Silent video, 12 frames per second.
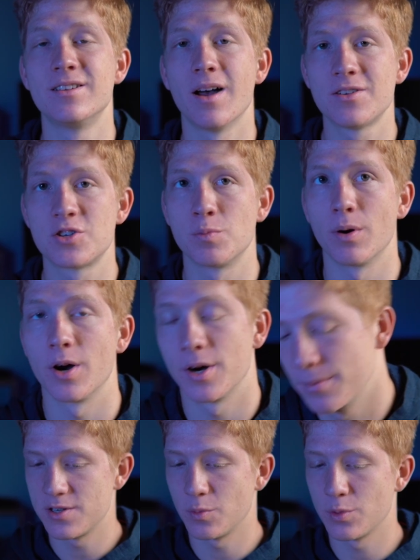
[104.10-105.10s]
touch
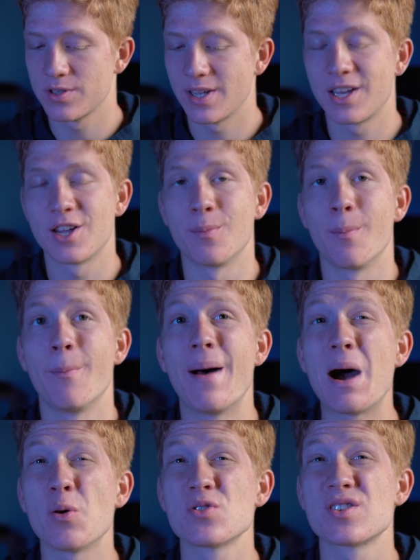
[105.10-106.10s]
bar. It's almost like your
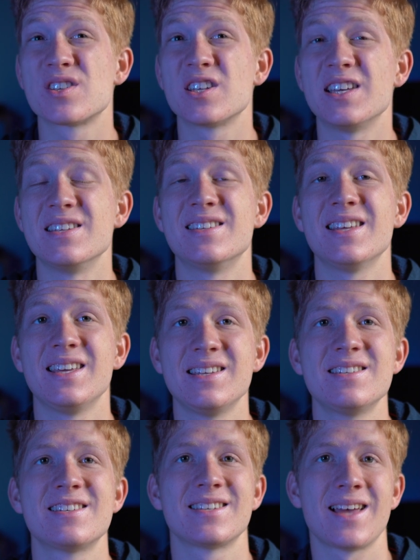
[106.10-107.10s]
mouse is
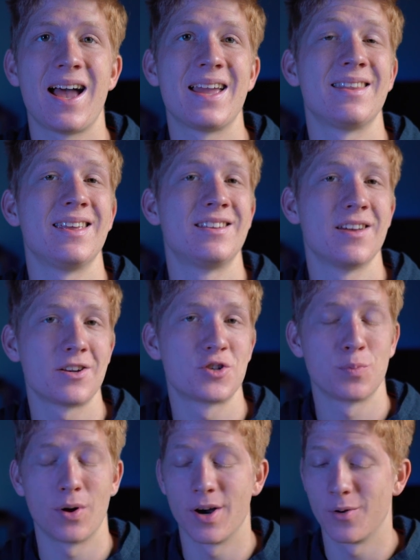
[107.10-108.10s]
inside the
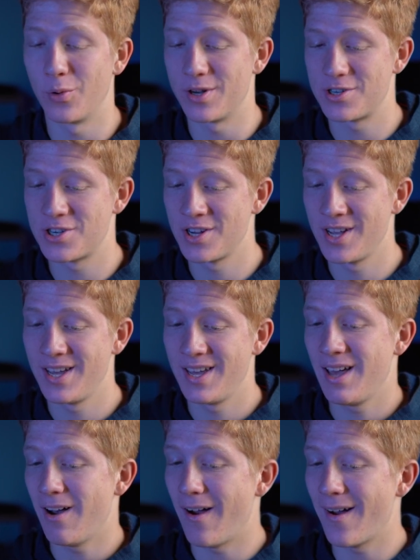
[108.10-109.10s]
touch bar, which
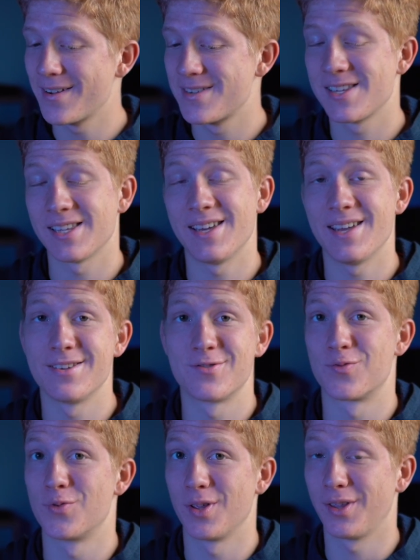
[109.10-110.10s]
honestly
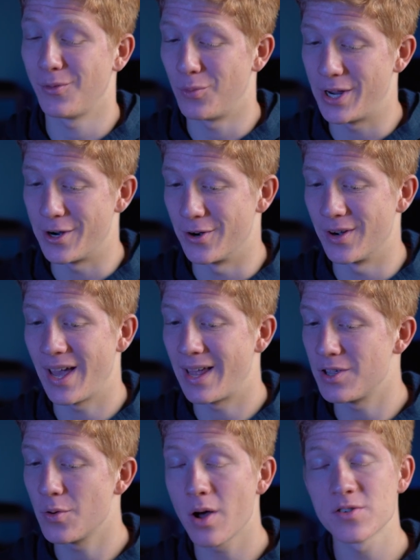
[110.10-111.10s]
is really weird.
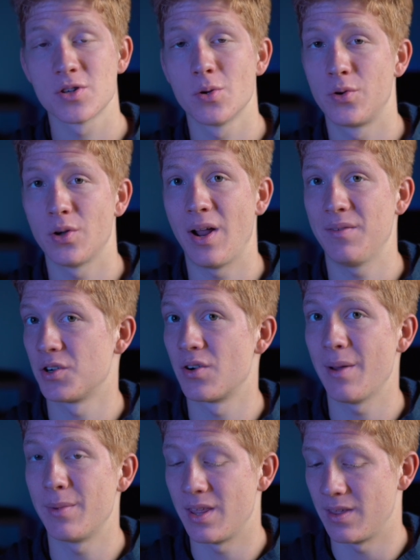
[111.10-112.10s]
And you also don't have to
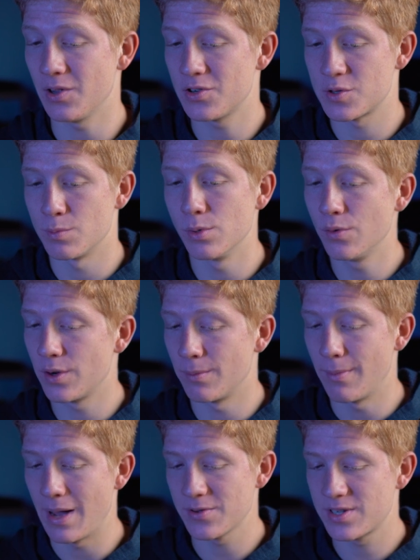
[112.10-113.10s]
grab anything. You just move your
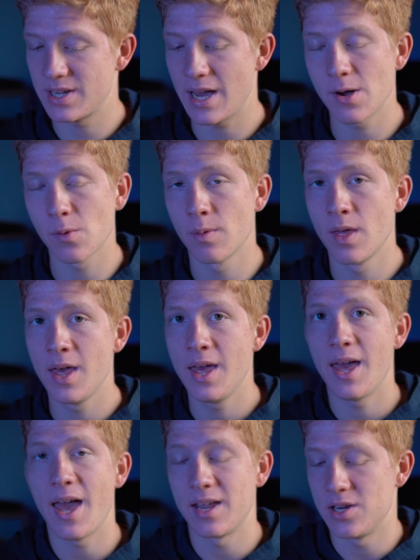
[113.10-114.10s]
mouse down
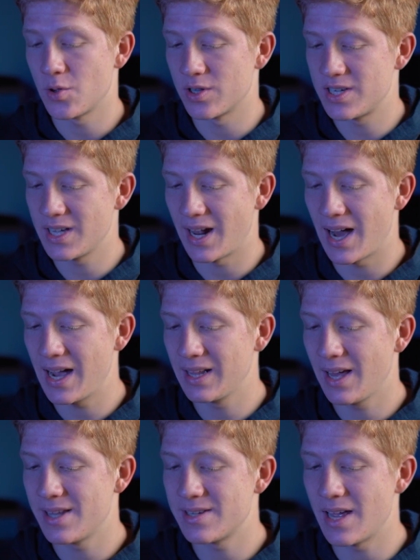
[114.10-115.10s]
and you can see it
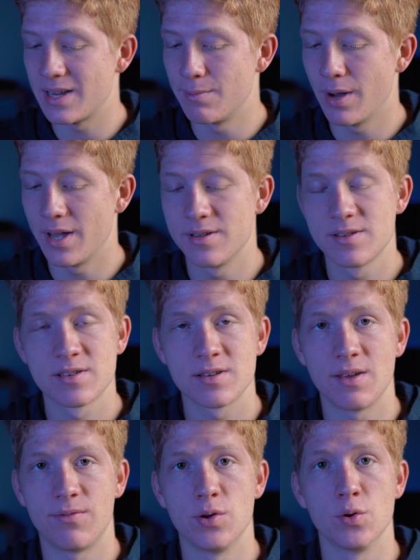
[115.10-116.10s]
highlights any buttons.
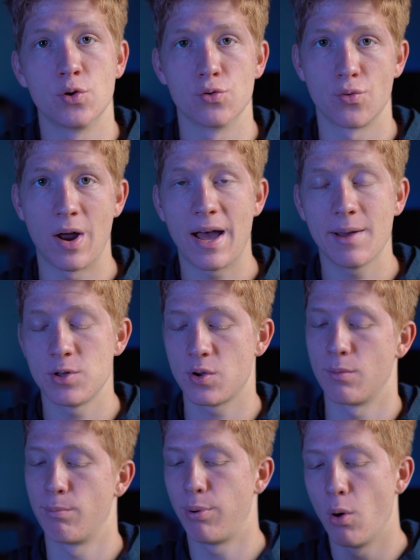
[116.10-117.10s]
If you grab, you
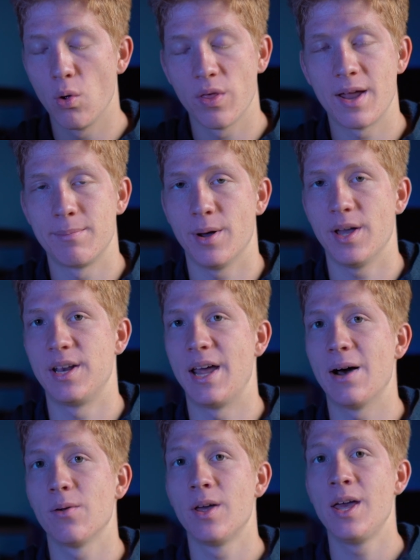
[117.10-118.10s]
can pull that button
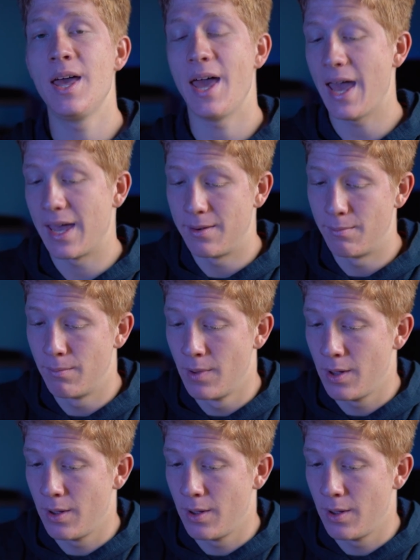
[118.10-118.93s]
out and